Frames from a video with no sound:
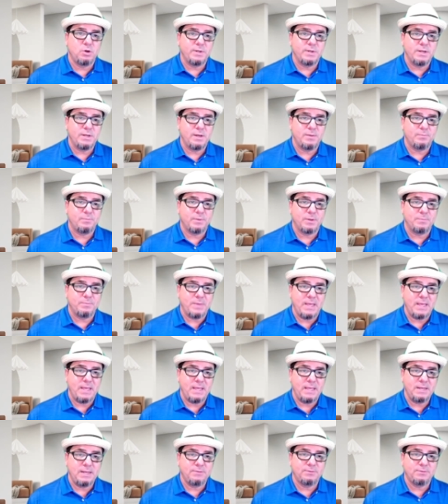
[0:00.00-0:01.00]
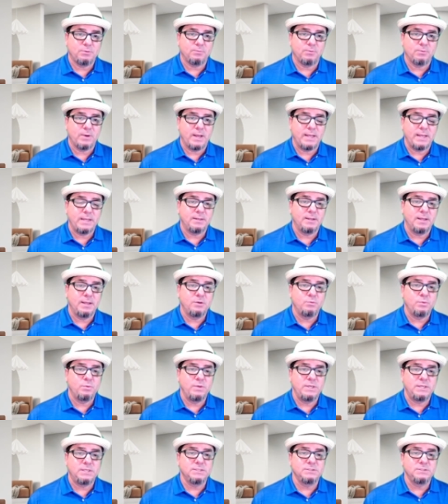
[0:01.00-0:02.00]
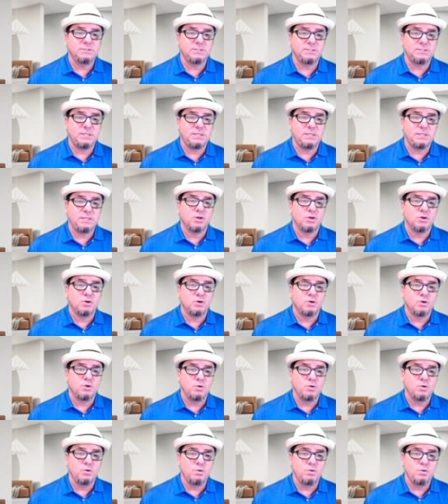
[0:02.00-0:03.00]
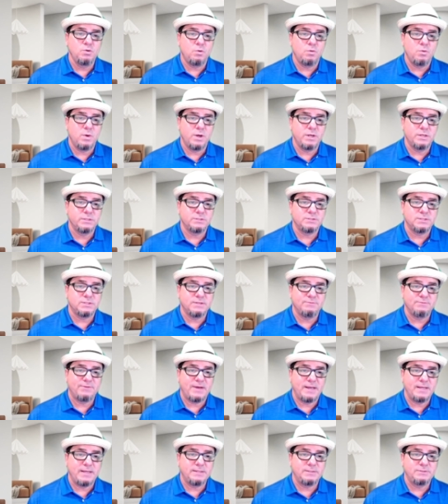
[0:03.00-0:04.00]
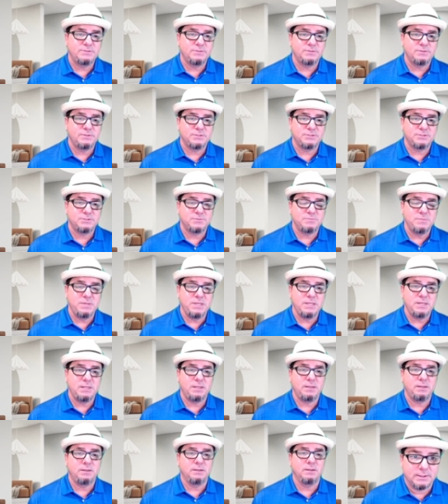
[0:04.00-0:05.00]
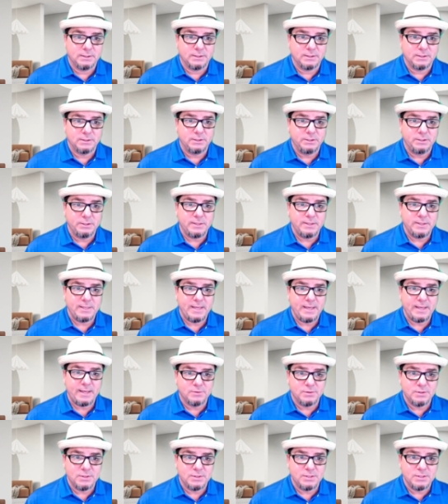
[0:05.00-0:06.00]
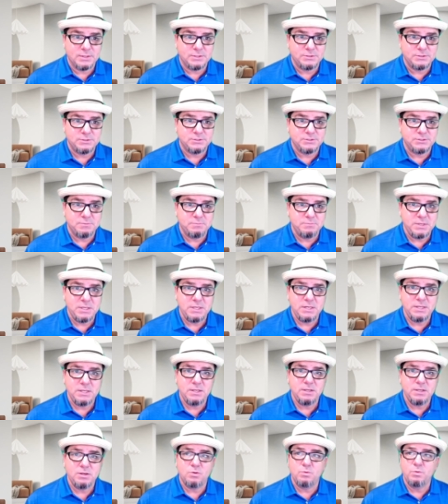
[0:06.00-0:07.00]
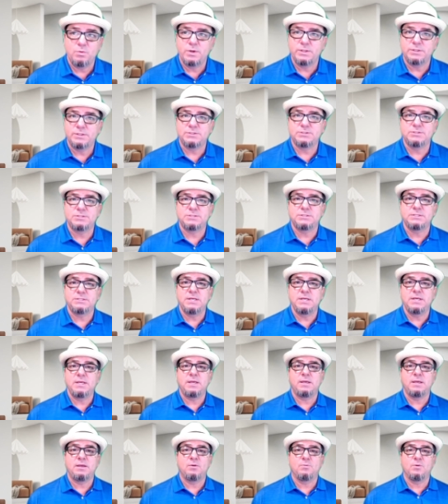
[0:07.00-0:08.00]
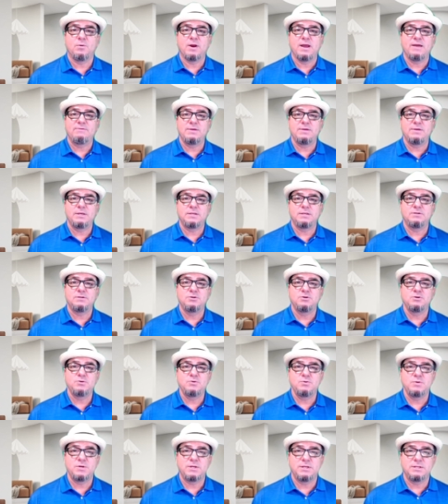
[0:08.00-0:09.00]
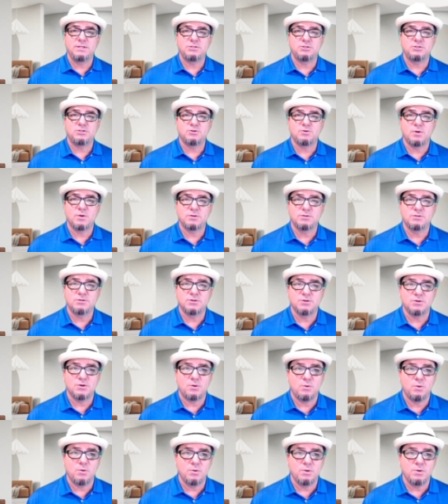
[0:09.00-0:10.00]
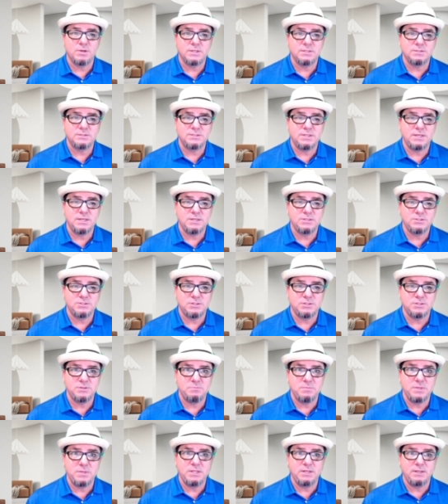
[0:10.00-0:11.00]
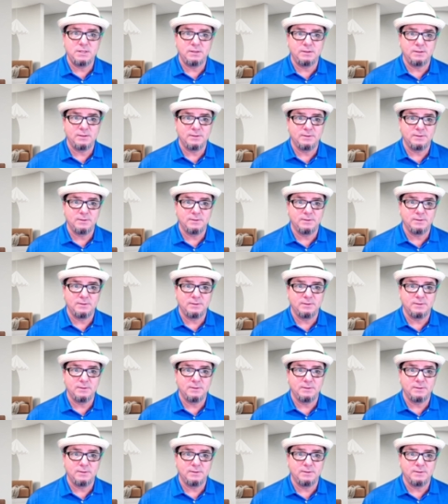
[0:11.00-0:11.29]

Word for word: up a pane at the right and we can see who was invited to this meeting. Look at that. This is a meeting with Sting. We're having a new instructor orientation meeting.